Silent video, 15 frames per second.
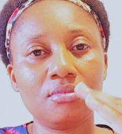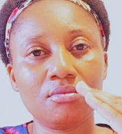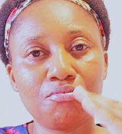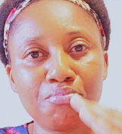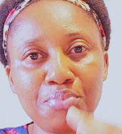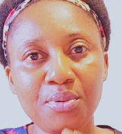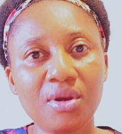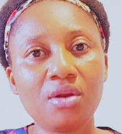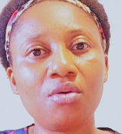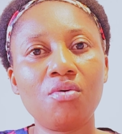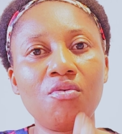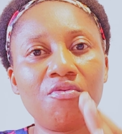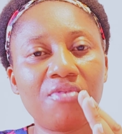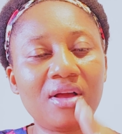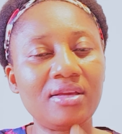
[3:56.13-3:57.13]
pray
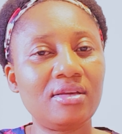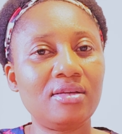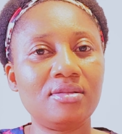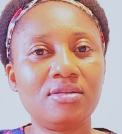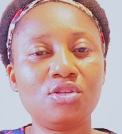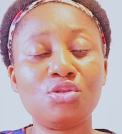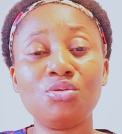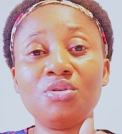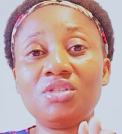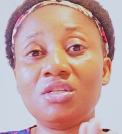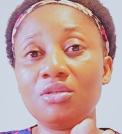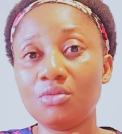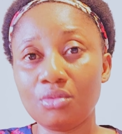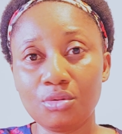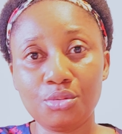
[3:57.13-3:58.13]
over it. It's not a
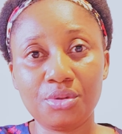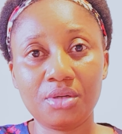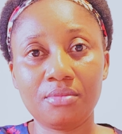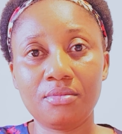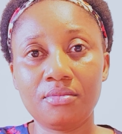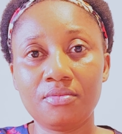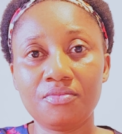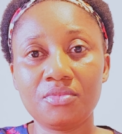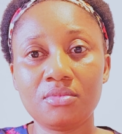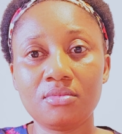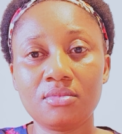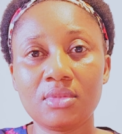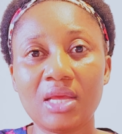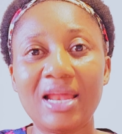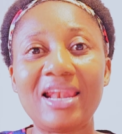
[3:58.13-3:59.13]
good dream.
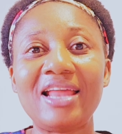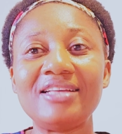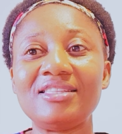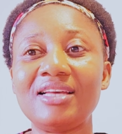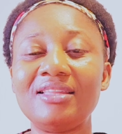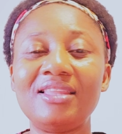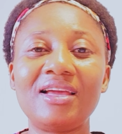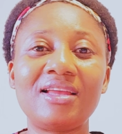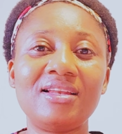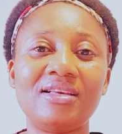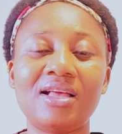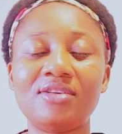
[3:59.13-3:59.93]
Light and darkness has